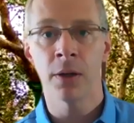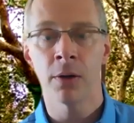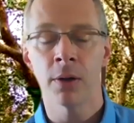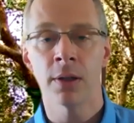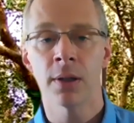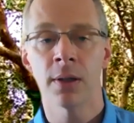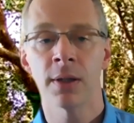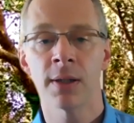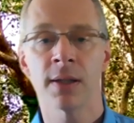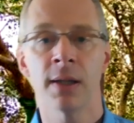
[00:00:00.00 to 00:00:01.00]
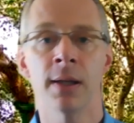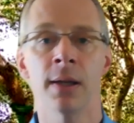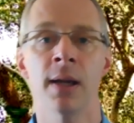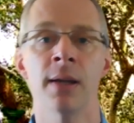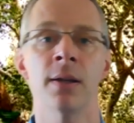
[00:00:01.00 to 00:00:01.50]
good to see
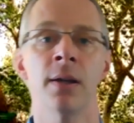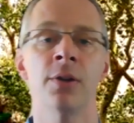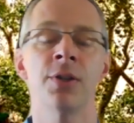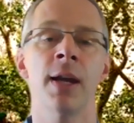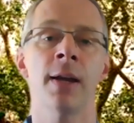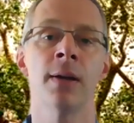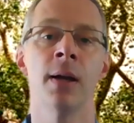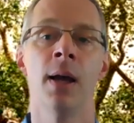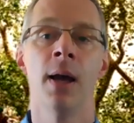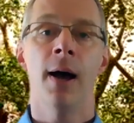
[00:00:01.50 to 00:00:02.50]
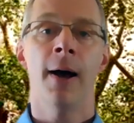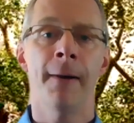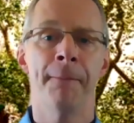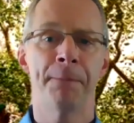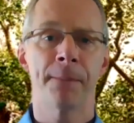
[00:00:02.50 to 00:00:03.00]
and to understand.
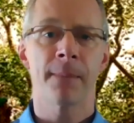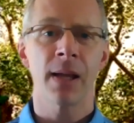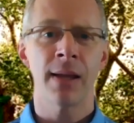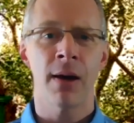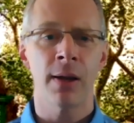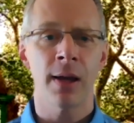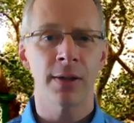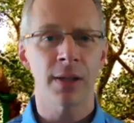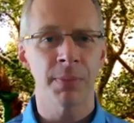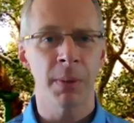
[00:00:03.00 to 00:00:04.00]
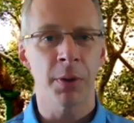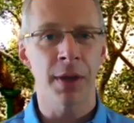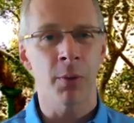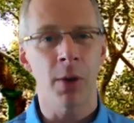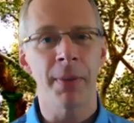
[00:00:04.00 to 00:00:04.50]
Now, a lot of times people are
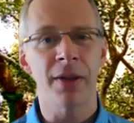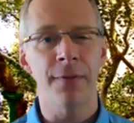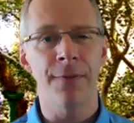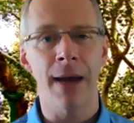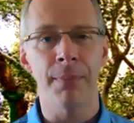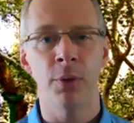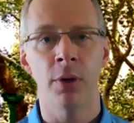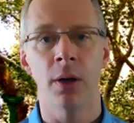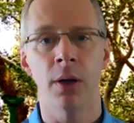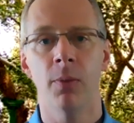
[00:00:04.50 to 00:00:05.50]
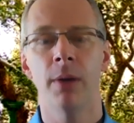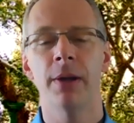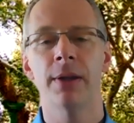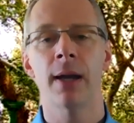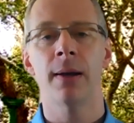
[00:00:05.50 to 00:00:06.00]
thinking, what about the fat Buddha? What
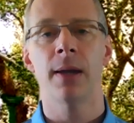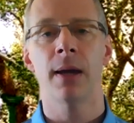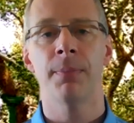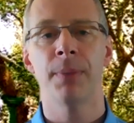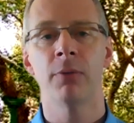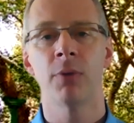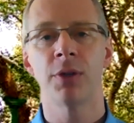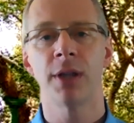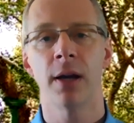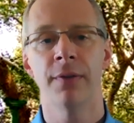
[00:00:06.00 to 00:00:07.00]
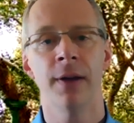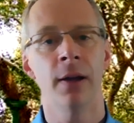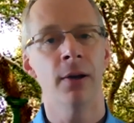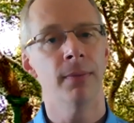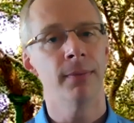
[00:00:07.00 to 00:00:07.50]
about that big rotund
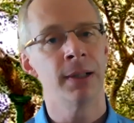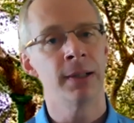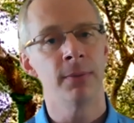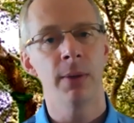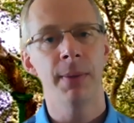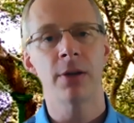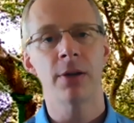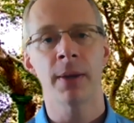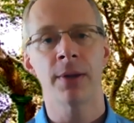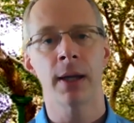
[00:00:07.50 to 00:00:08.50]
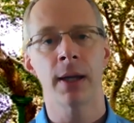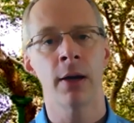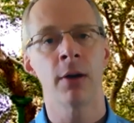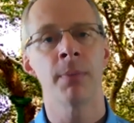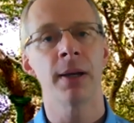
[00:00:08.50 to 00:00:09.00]
fellow? Well, we may talk about that
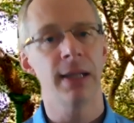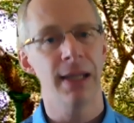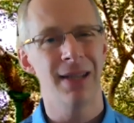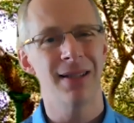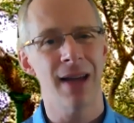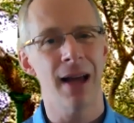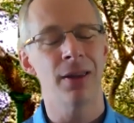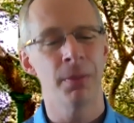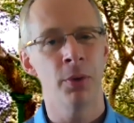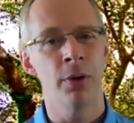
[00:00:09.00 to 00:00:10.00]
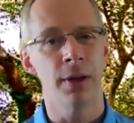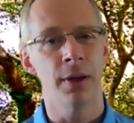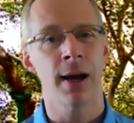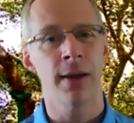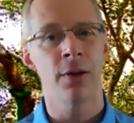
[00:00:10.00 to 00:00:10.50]
later, but he's not the Buddha. The
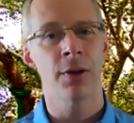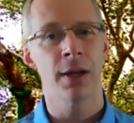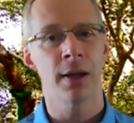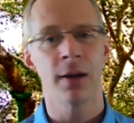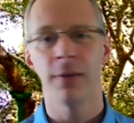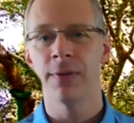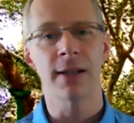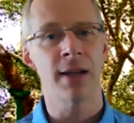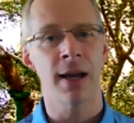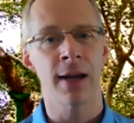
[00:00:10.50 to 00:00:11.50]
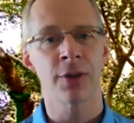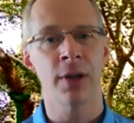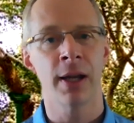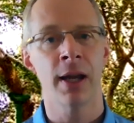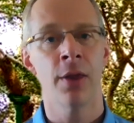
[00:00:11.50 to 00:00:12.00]
guy that you're thinking of, that's not
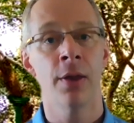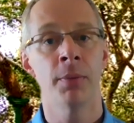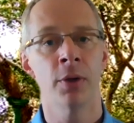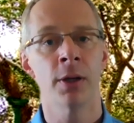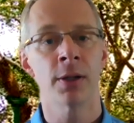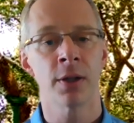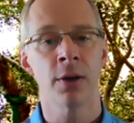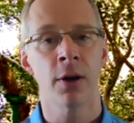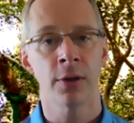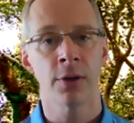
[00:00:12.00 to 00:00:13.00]
actually the Buddha, Siddhartha